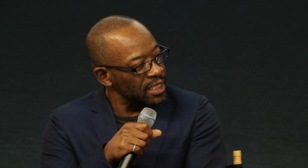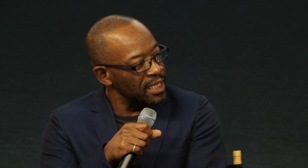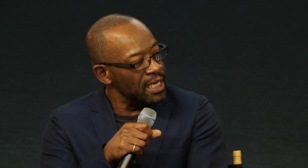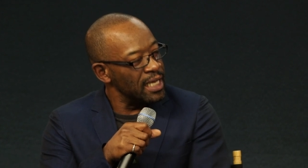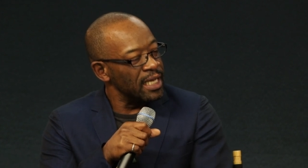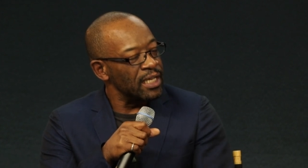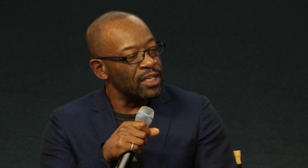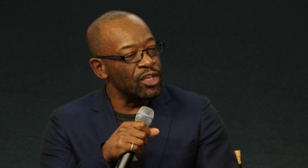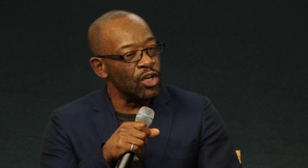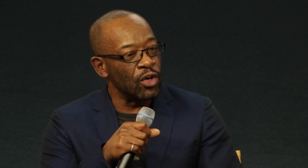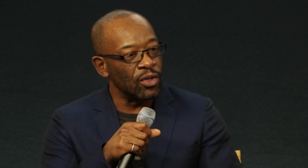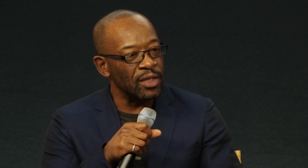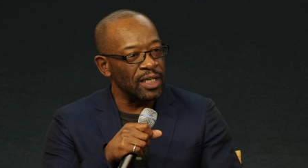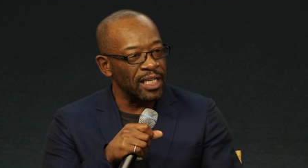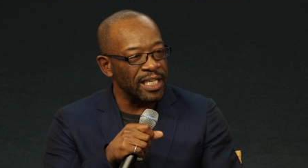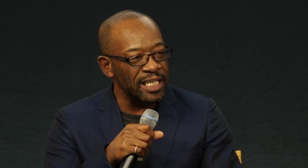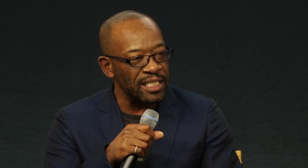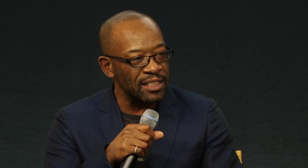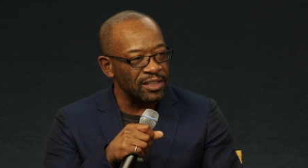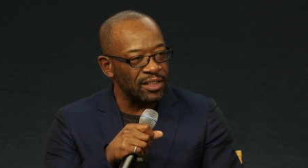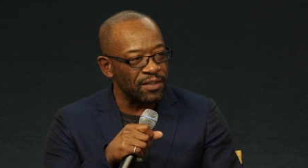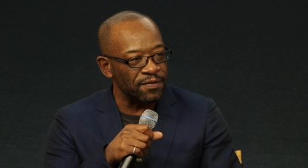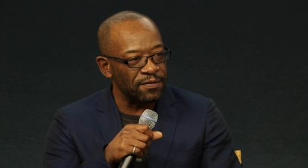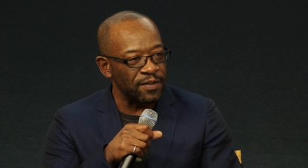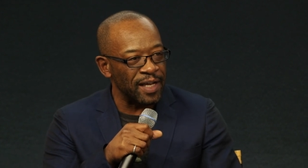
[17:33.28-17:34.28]
Mm. Not
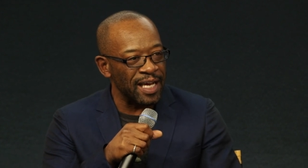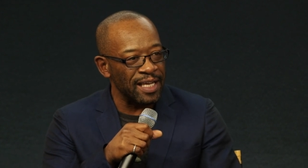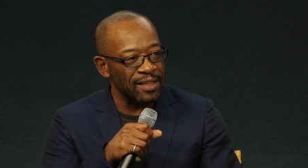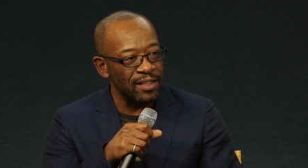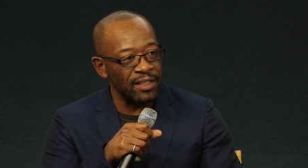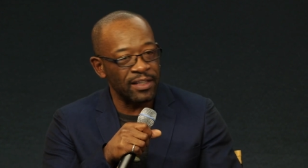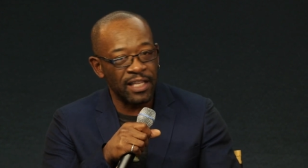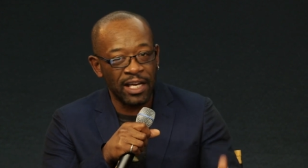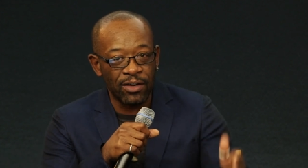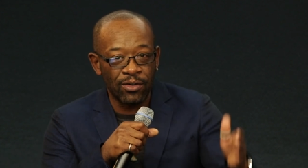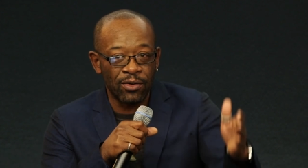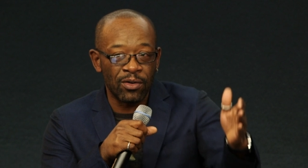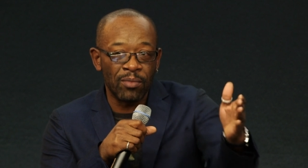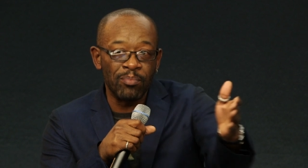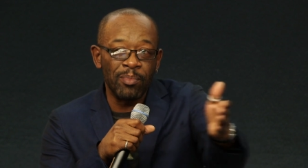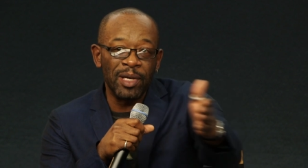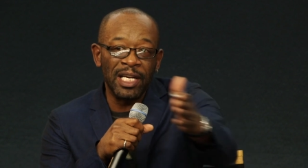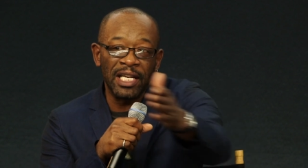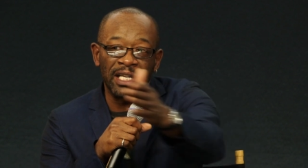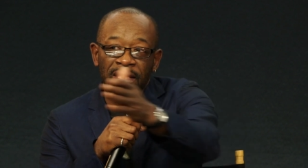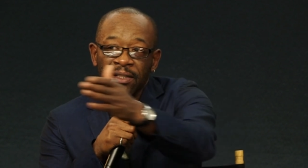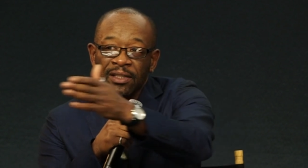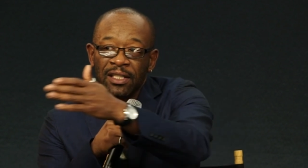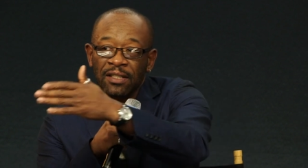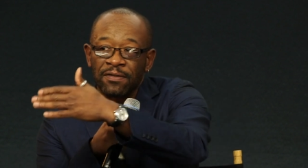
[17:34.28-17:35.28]
least the fact that there are a
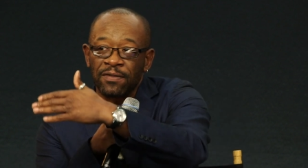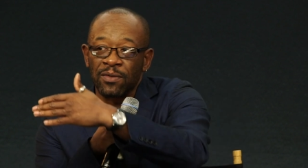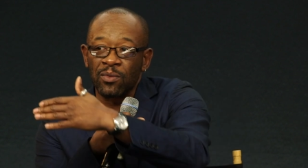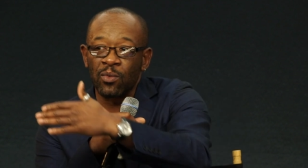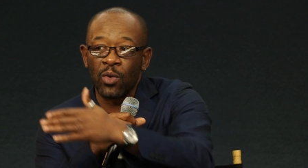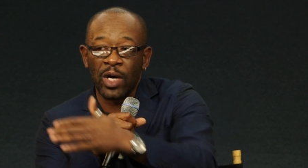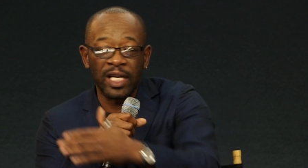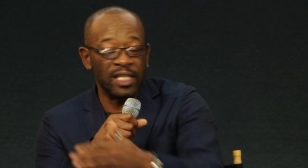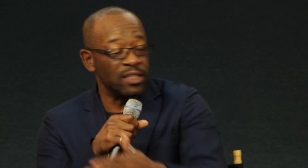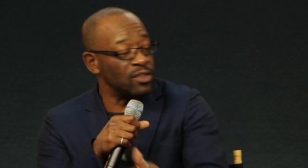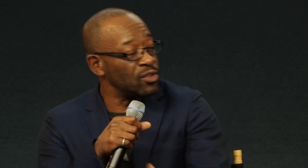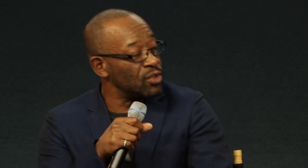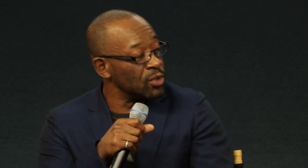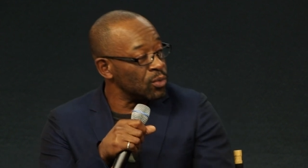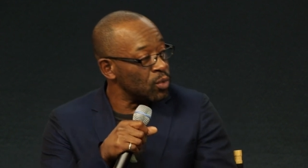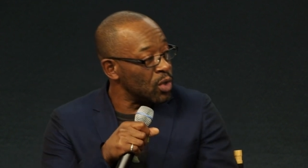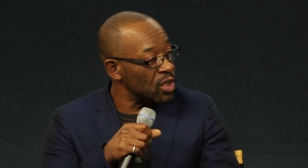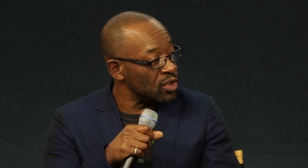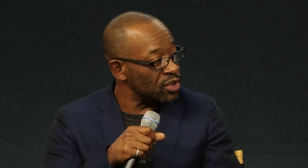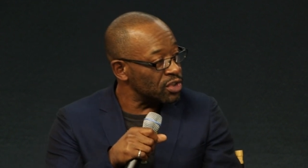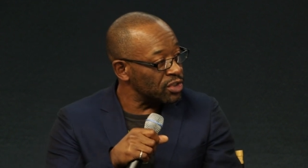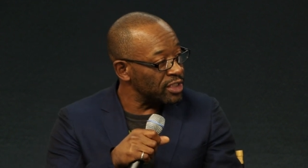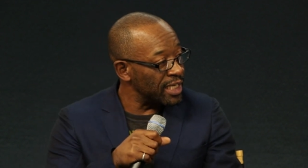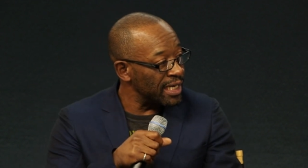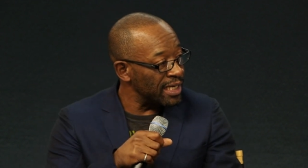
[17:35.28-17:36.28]
million different ways to
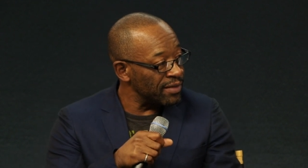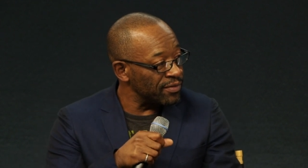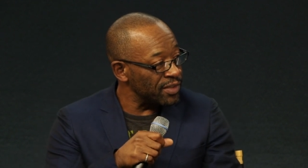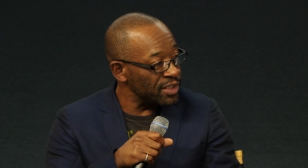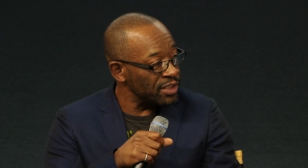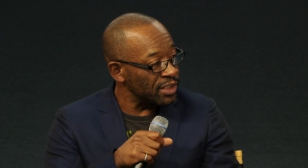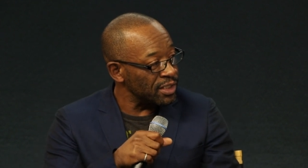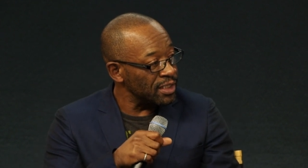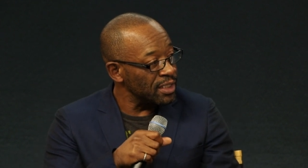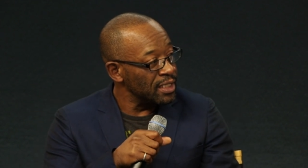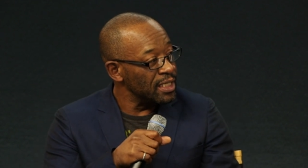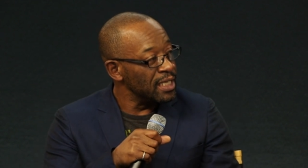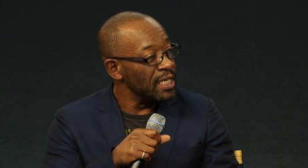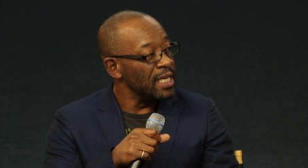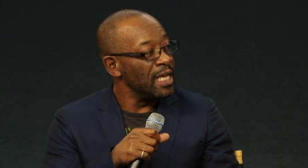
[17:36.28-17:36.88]
watch television.